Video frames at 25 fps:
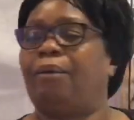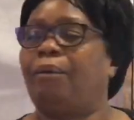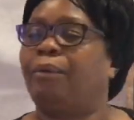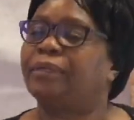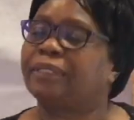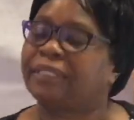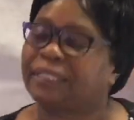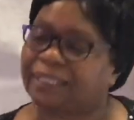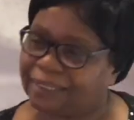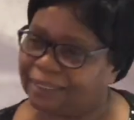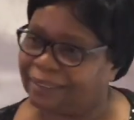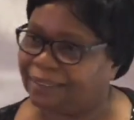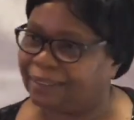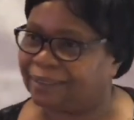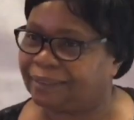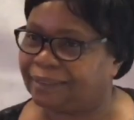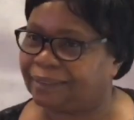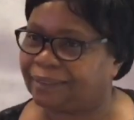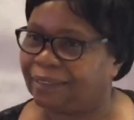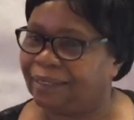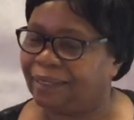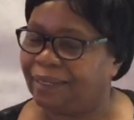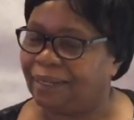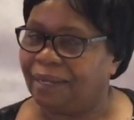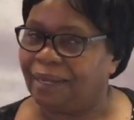
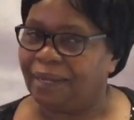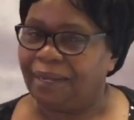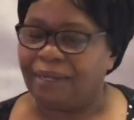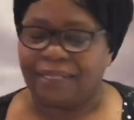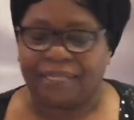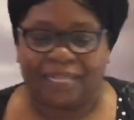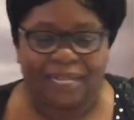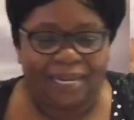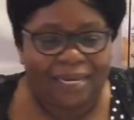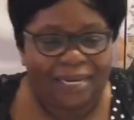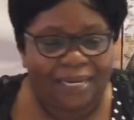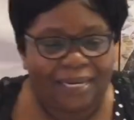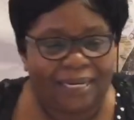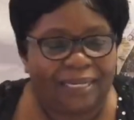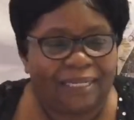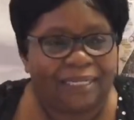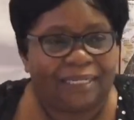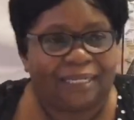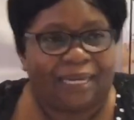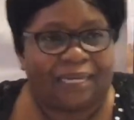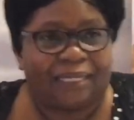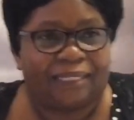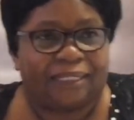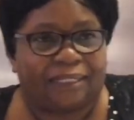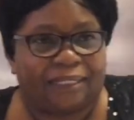horses. Yeah. The
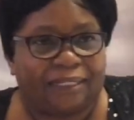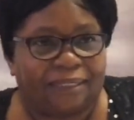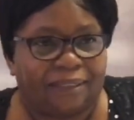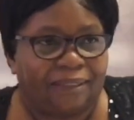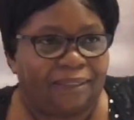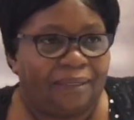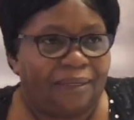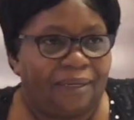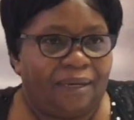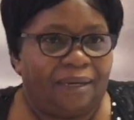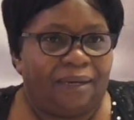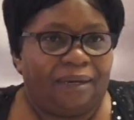leaders